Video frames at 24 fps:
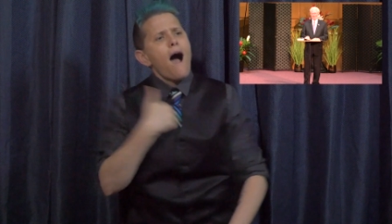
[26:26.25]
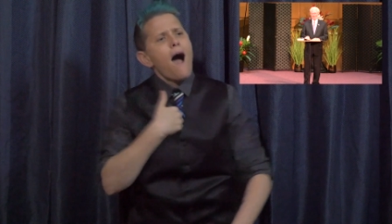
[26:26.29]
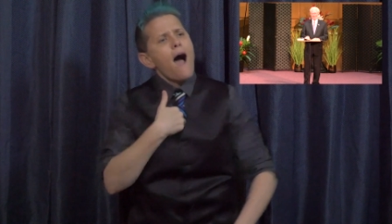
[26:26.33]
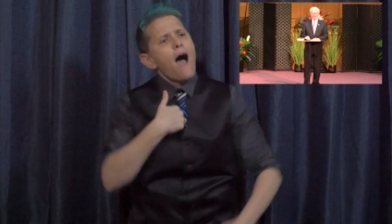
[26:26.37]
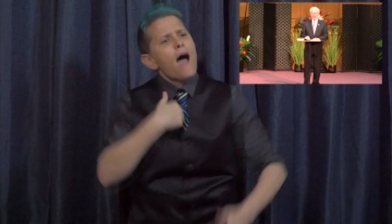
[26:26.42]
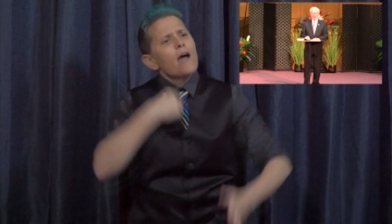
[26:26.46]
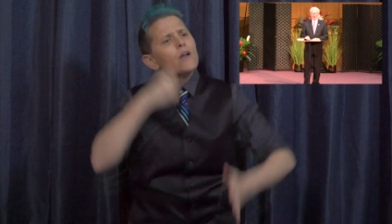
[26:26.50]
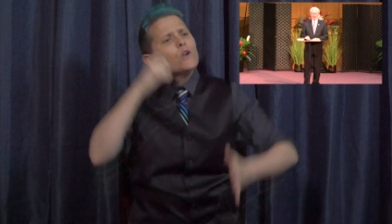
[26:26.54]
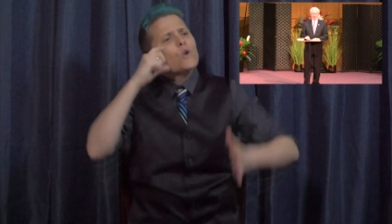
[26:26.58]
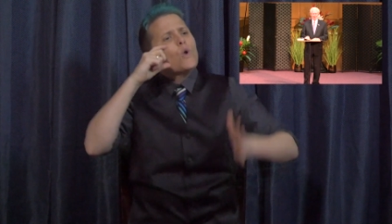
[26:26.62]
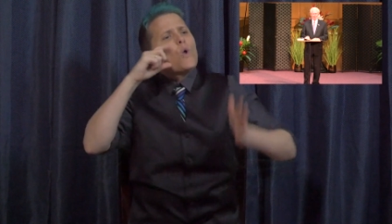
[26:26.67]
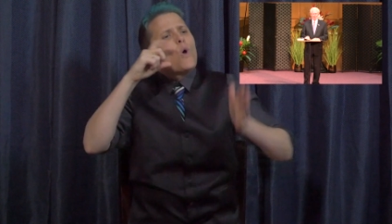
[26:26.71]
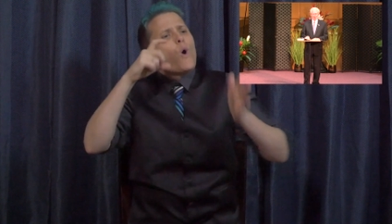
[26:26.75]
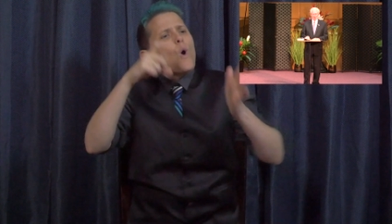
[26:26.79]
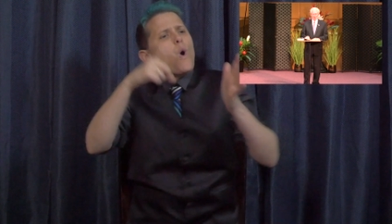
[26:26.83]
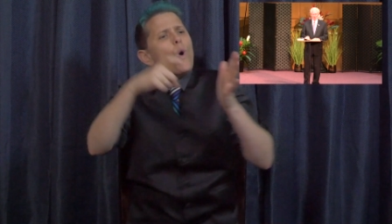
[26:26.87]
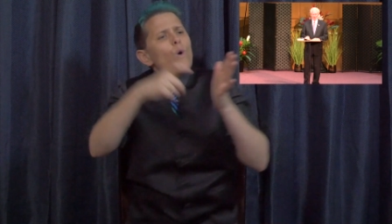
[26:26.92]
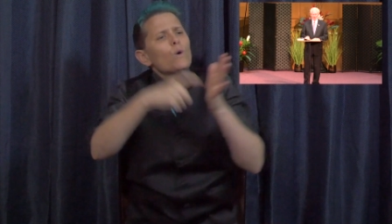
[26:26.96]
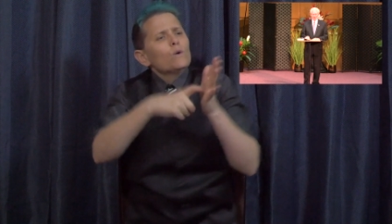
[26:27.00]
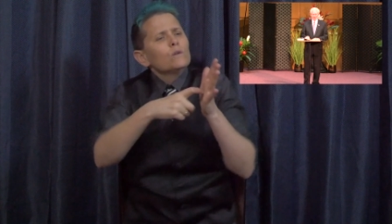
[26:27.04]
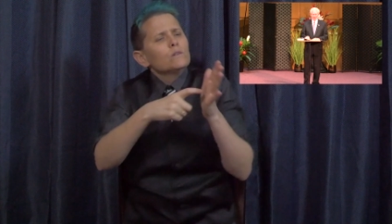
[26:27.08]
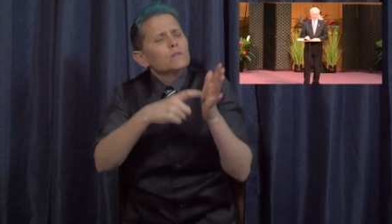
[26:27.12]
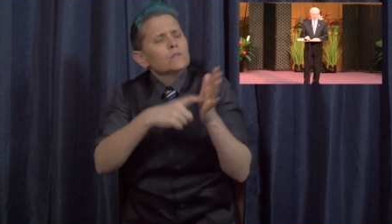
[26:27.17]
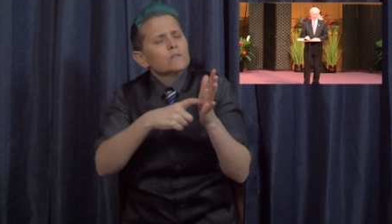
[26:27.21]
paying more
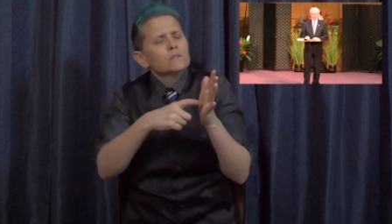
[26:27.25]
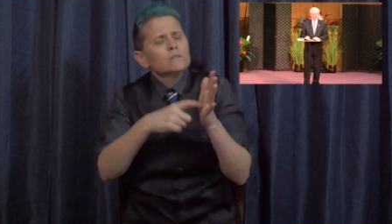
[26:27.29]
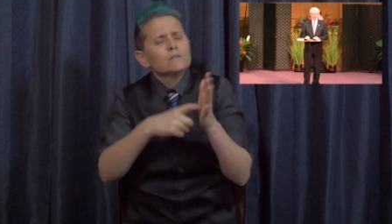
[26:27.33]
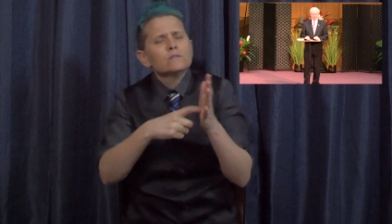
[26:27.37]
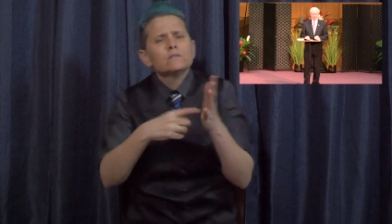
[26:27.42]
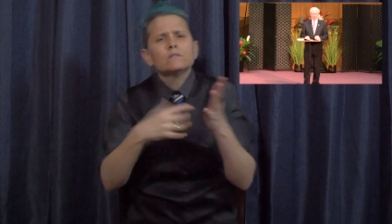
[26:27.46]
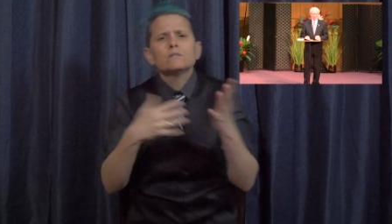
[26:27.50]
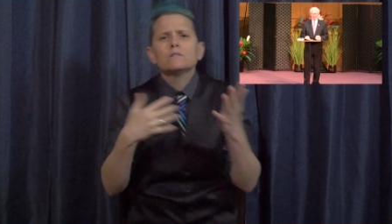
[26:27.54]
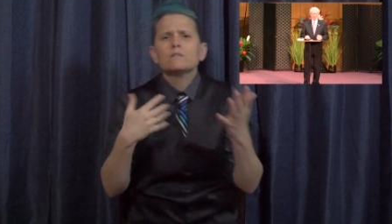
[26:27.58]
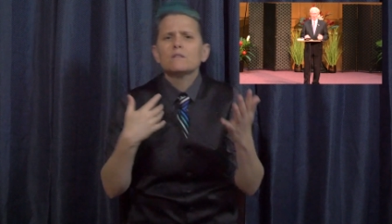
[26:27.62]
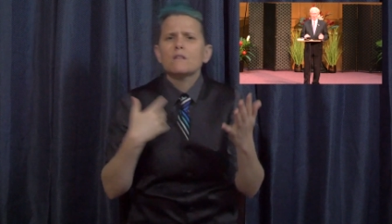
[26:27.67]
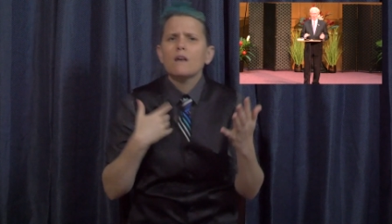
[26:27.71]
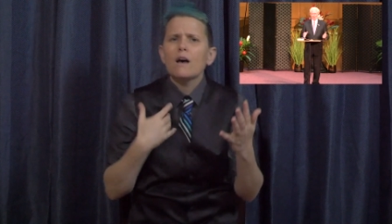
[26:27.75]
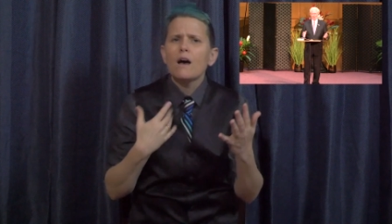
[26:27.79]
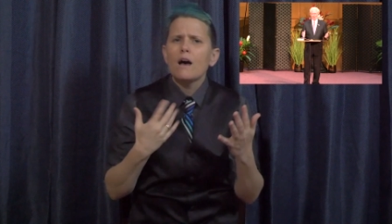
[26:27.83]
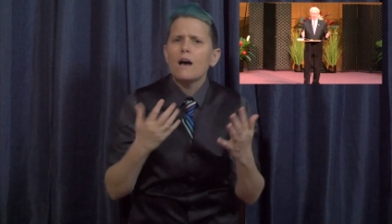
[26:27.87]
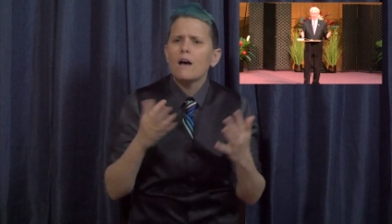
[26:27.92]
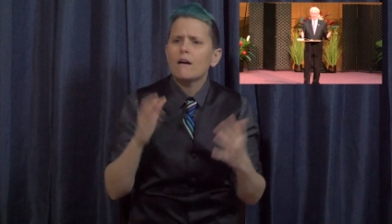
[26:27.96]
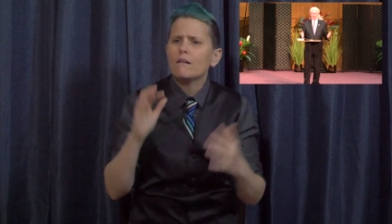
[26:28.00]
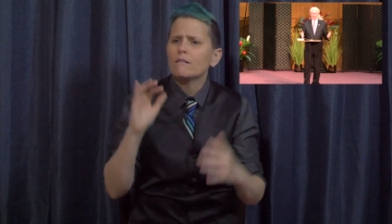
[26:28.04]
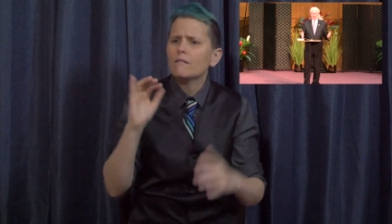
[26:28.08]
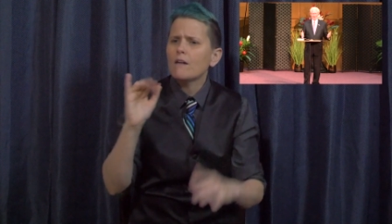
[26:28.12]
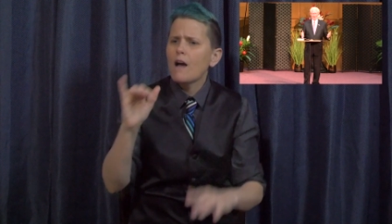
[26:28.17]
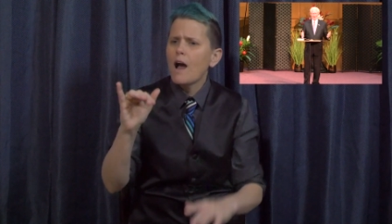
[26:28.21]
attention
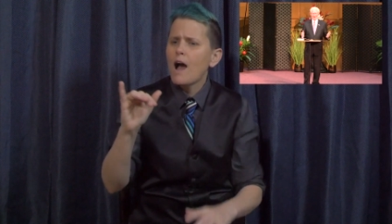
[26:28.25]
to